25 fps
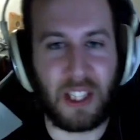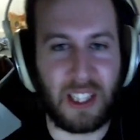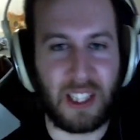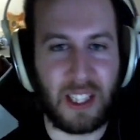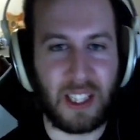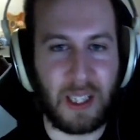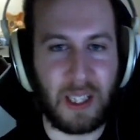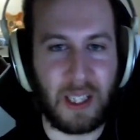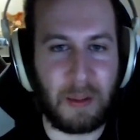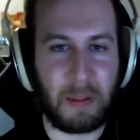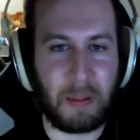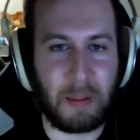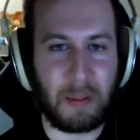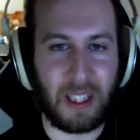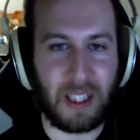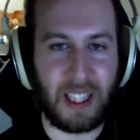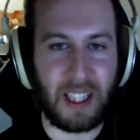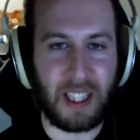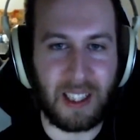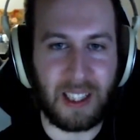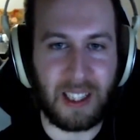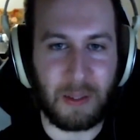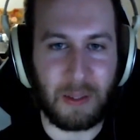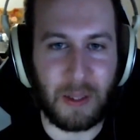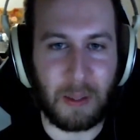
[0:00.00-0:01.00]
him like
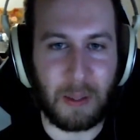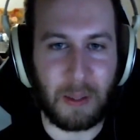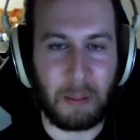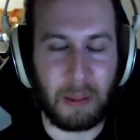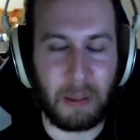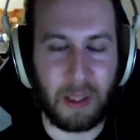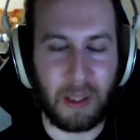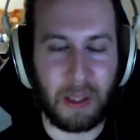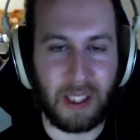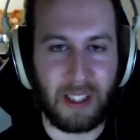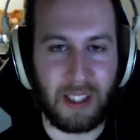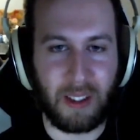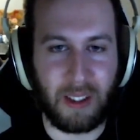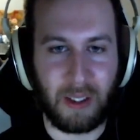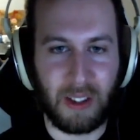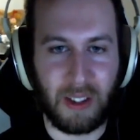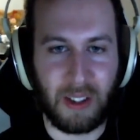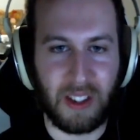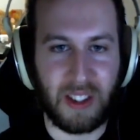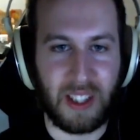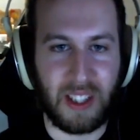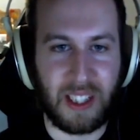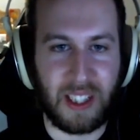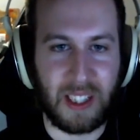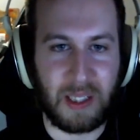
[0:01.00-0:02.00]
with bullet holes
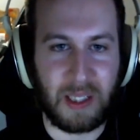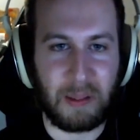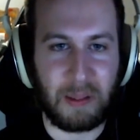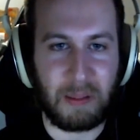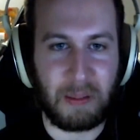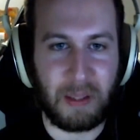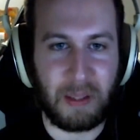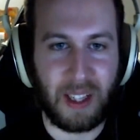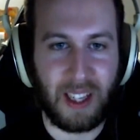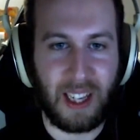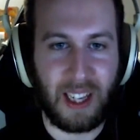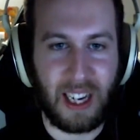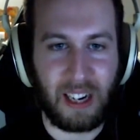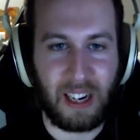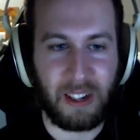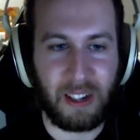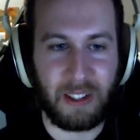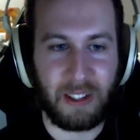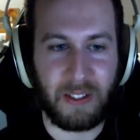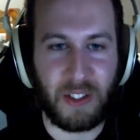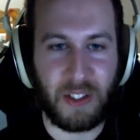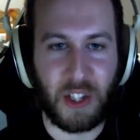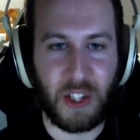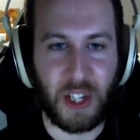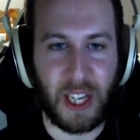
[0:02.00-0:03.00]
in him, out of
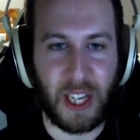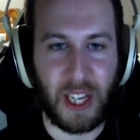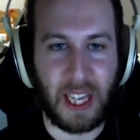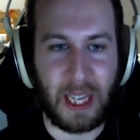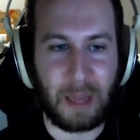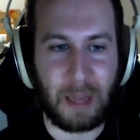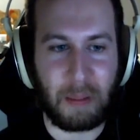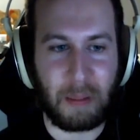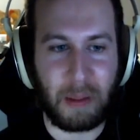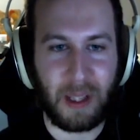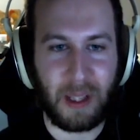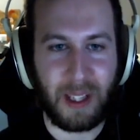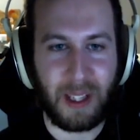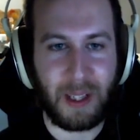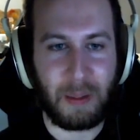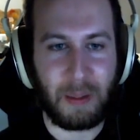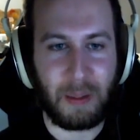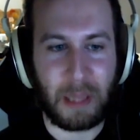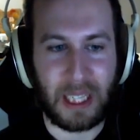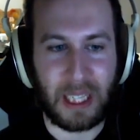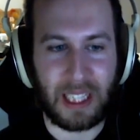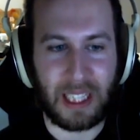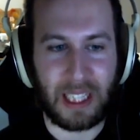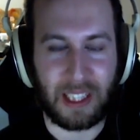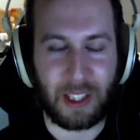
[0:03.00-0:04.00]
shape,
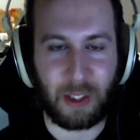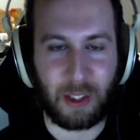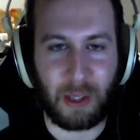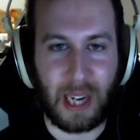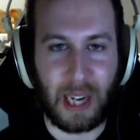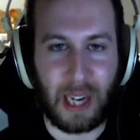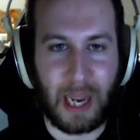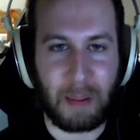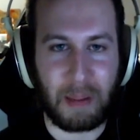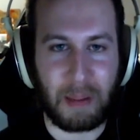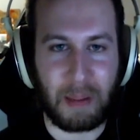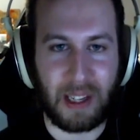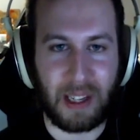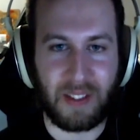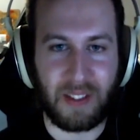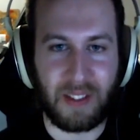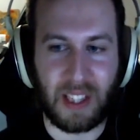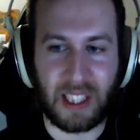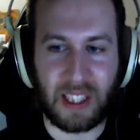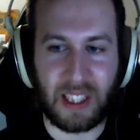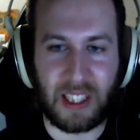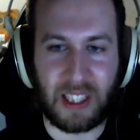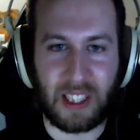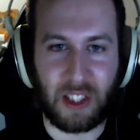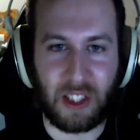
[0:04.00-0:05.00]
beating the crap out of
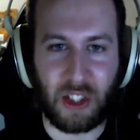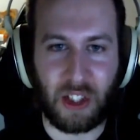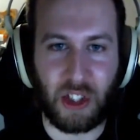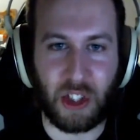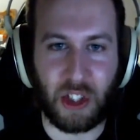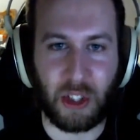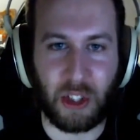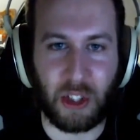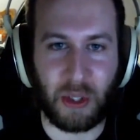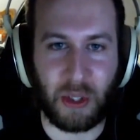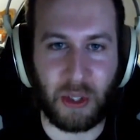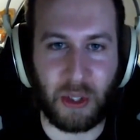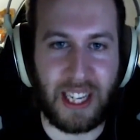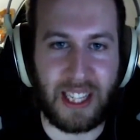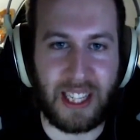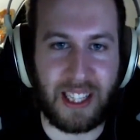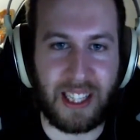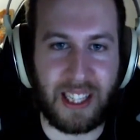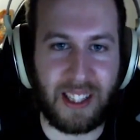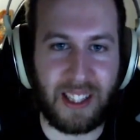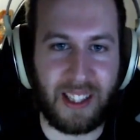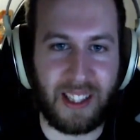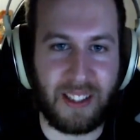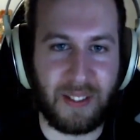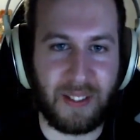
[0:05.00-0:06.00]
like these
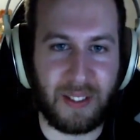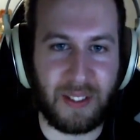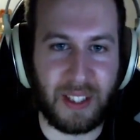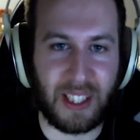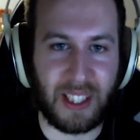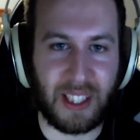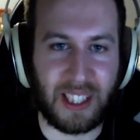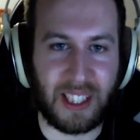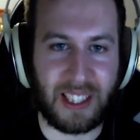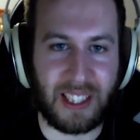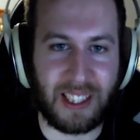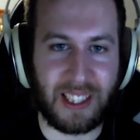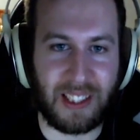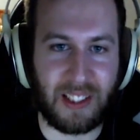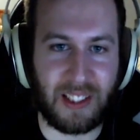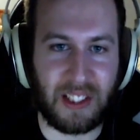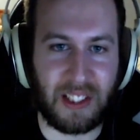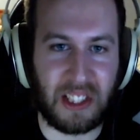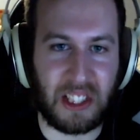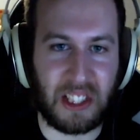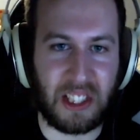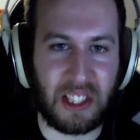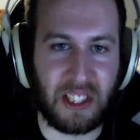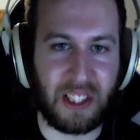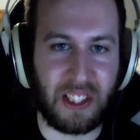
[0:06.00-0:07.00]
shredded fucking
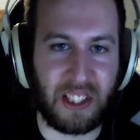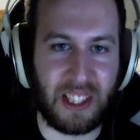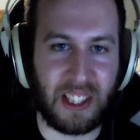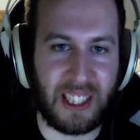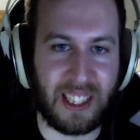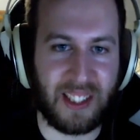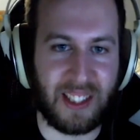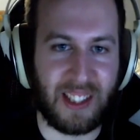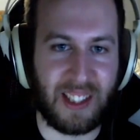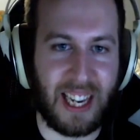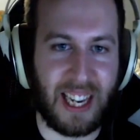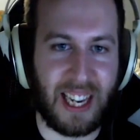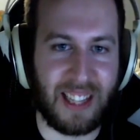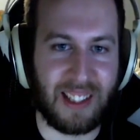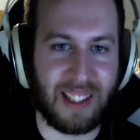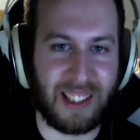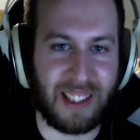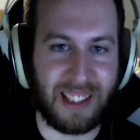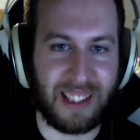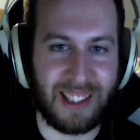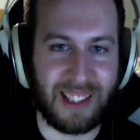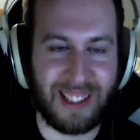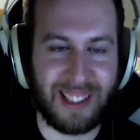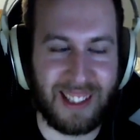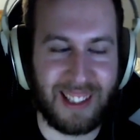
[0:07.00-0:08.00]
security
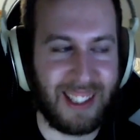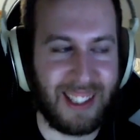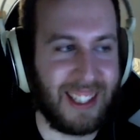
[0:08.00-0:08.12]
assassins.